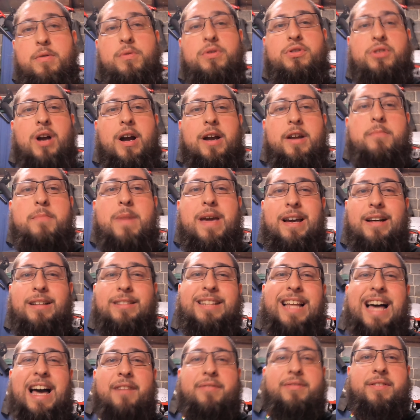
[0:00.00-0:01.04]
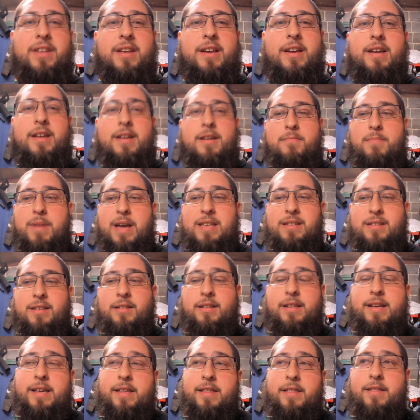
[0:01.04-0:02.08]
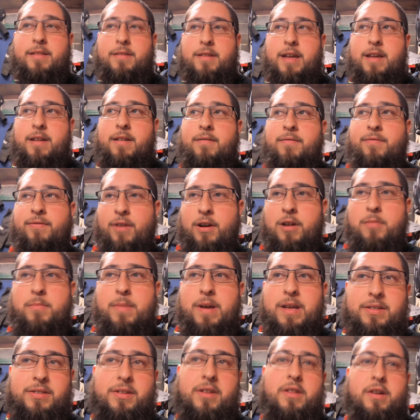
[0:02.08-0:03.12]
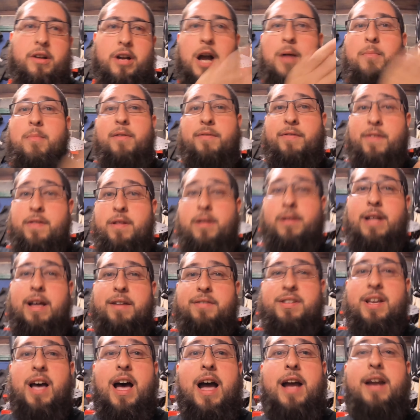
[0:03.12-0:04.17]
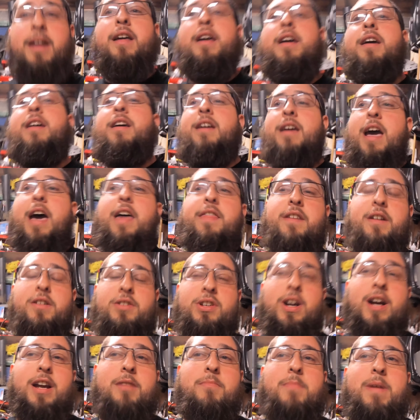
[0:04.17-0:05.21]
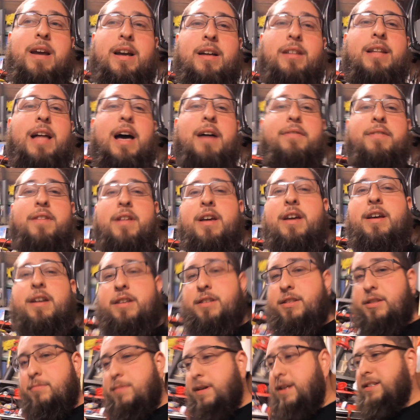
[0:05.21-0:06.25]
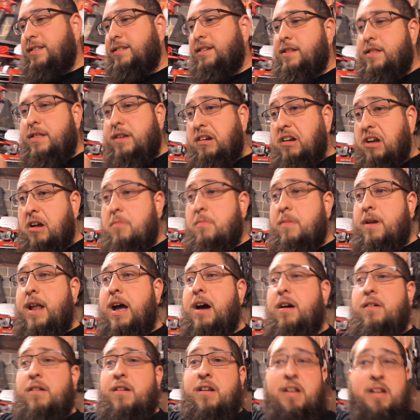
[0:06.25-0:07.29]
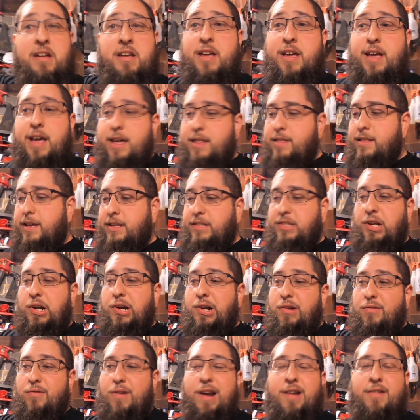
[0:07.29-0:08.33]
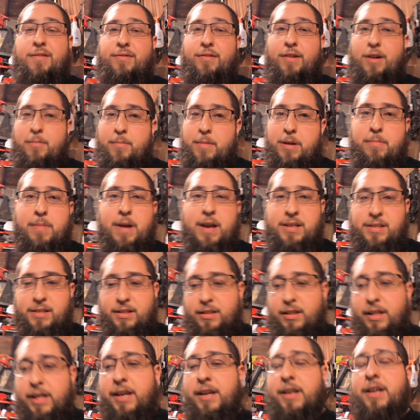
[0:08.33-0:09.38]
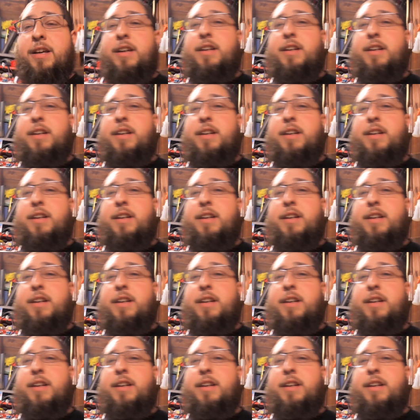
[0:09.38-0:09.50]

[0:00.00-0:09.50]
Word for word: was trying to make a left, basically in front of me. So they're coming from the left side and they're trying to make a left. So basically, they're coming out and like turning right in front of me, basically.